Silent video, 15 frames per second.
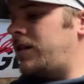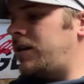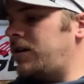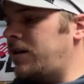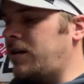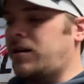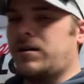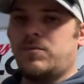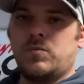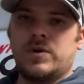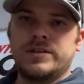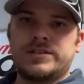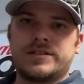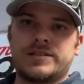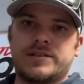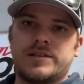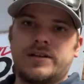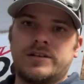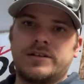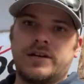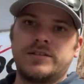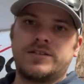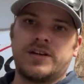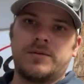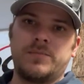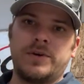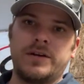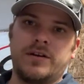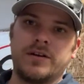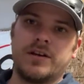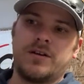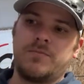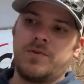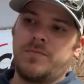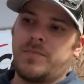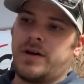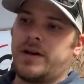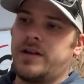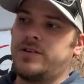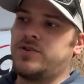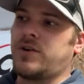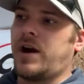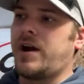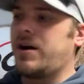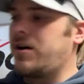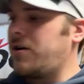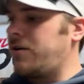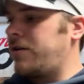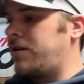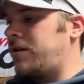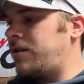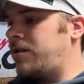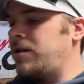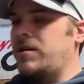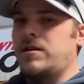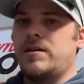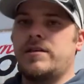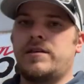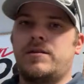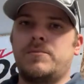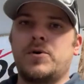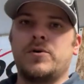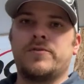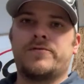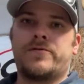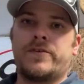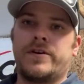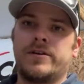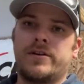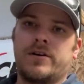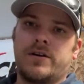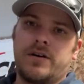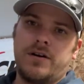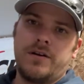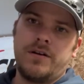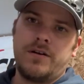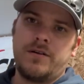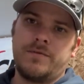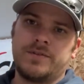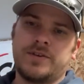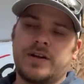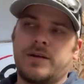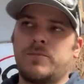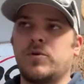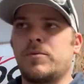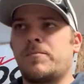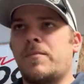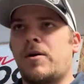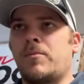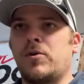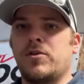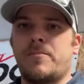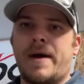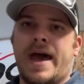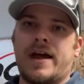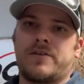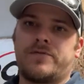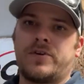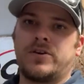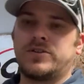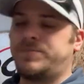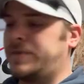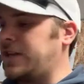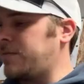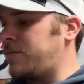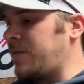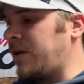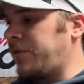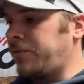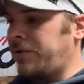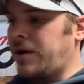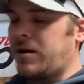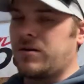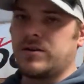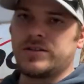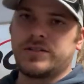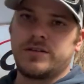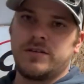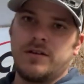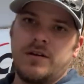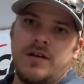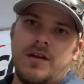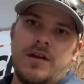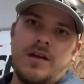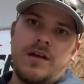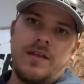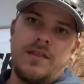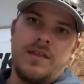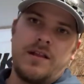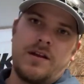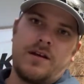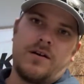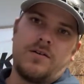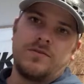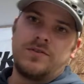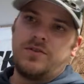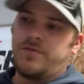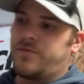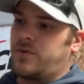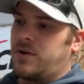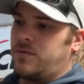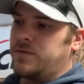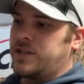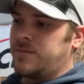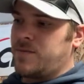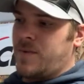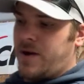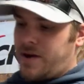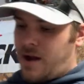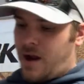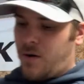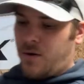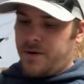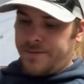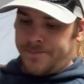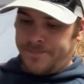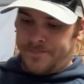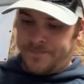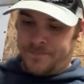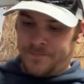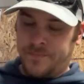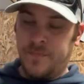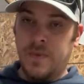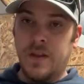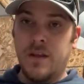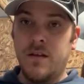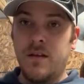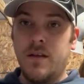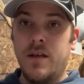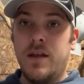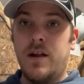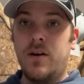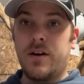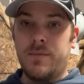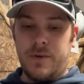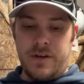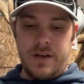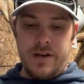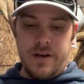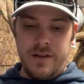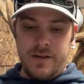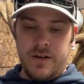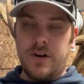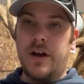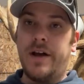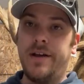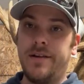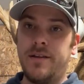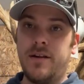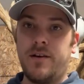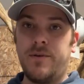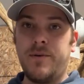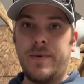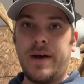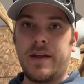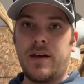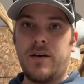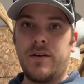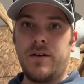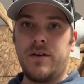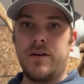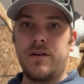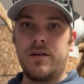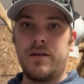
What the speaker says: then once they're done tumbling, I'll get them in my dryer and then mow the front yard. So I gotta I'll mow the back first. It'll take me about 3 hours, and then I'll do the front. It'll take me about an hour. And I'll get them cleaning and then drying, and then I'll be back out here.